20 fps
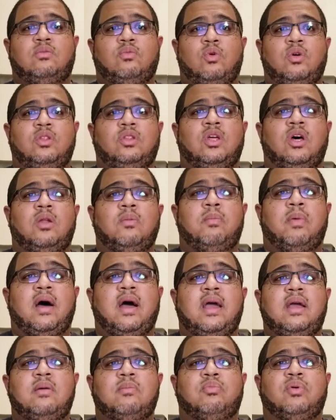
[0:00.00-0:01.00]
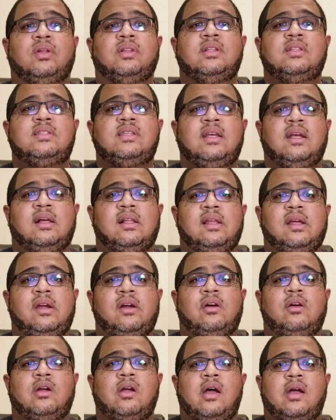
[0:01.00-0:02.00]
one done by Brendan
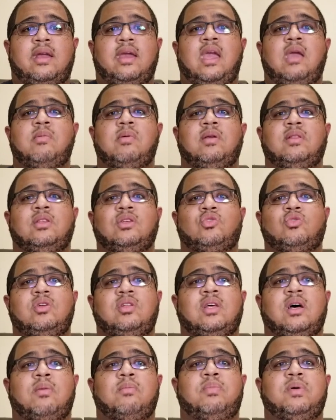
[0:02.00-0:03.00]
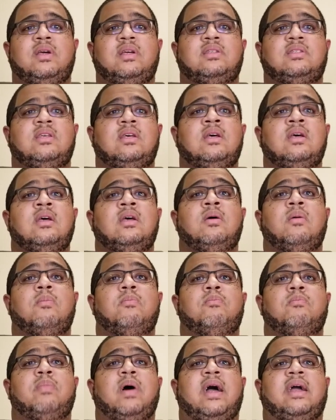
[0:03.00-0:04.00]
Sinclair at GameIndustry.biz
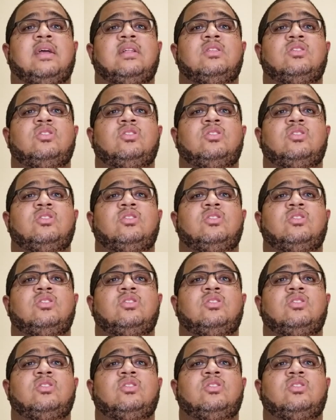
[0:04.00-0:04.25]
back in